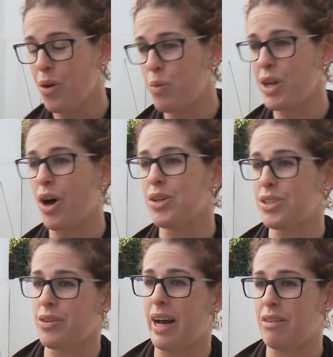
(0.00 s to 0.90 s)
We
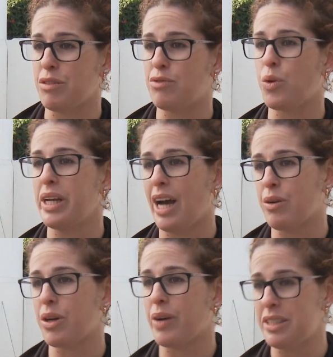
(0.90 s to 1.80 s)
also have a
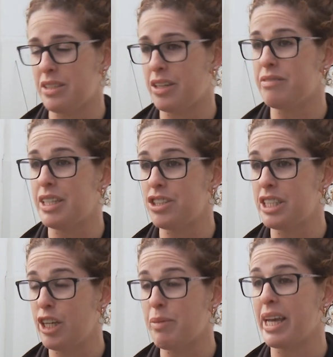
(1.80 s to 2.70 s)
40-hour crisis intervention
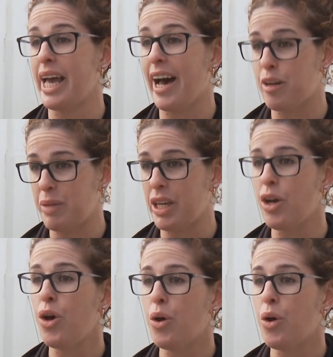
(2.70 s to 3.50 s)
team academy,